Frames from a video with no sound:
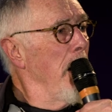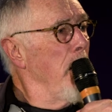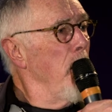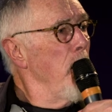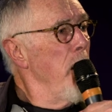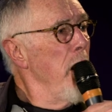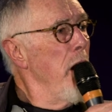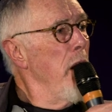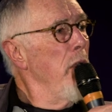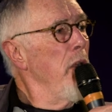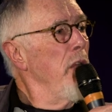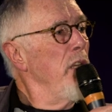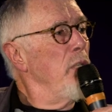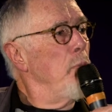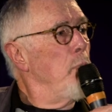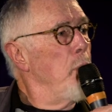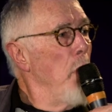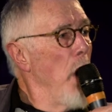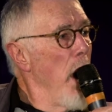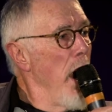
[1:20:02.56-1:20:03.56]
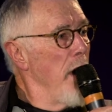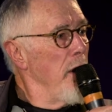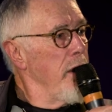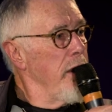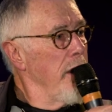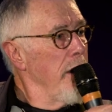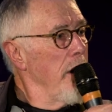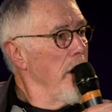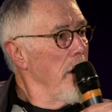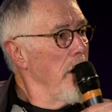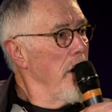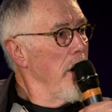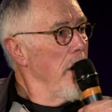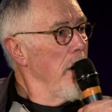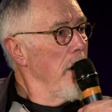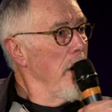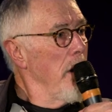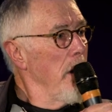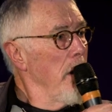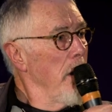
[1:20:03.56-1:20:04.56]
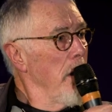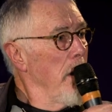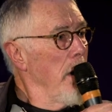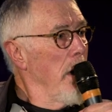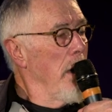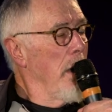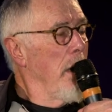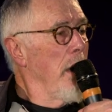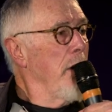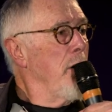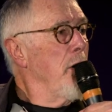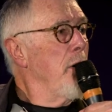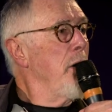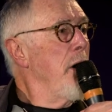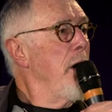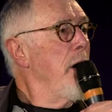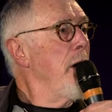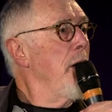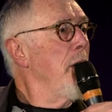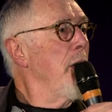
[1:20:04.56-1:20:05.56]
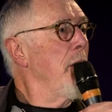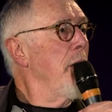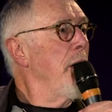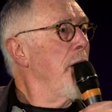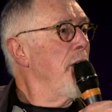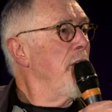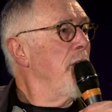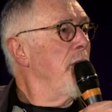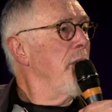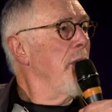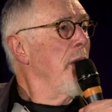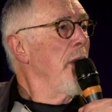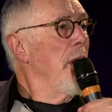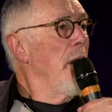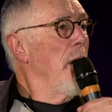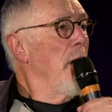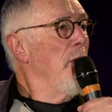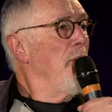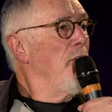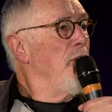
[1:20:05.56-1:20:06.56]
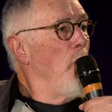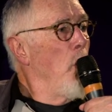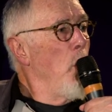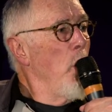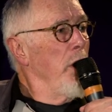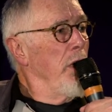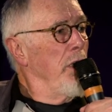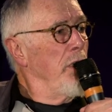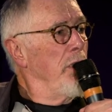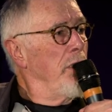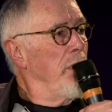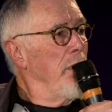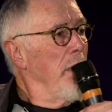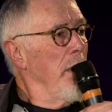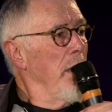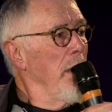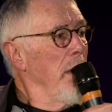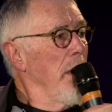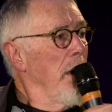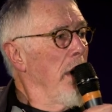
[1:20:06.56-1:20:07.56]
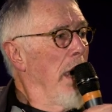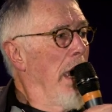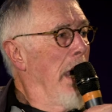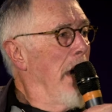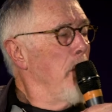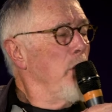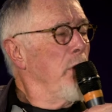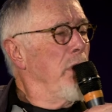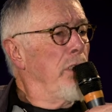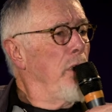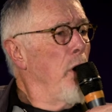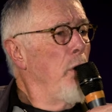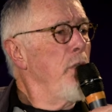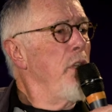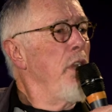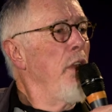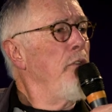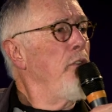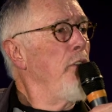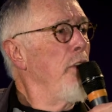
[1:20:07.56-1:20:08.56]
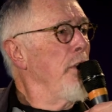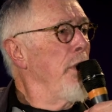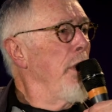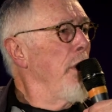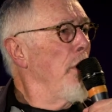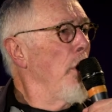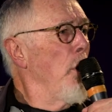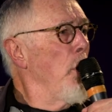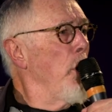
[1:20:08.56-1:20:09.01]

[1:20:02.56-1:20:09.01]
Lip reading: I could hear his breath, and I could hear his voice. And it was so different than